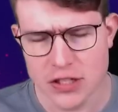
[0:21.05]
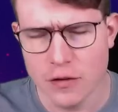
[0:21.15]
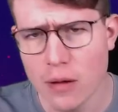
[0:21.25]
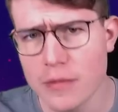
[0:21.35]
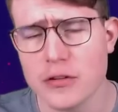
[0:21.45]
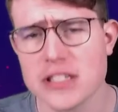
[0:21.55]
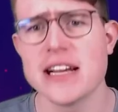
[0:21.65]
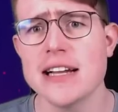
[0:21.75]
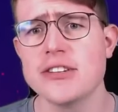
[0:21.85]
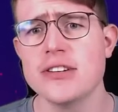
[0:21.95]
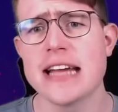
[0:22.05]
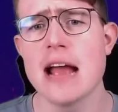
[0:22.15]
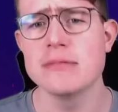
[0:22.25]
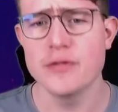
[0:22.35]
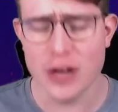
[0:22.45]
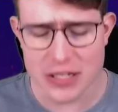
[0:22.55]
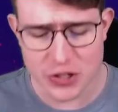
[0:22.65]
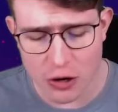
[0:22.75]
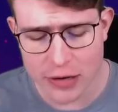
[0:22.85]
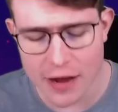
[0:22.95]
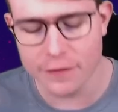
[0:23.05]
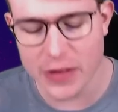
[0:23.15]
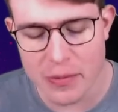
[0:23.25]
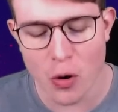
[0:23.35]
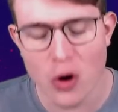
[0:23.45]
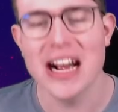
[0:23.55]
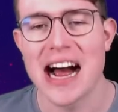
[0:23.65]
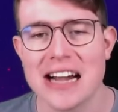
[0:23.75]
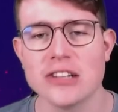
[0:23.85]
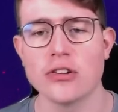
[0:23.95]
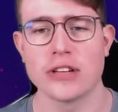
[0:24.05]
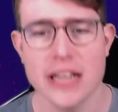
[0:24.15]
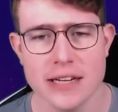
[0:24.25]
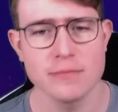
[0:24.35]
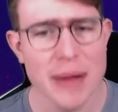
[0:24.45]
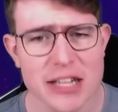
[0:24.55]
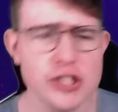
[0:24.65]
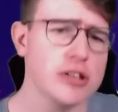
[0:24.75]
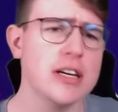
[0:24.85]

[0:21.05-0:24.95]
of all, before starting to the games, if you guys don't have the Monk unlocked yet, make sure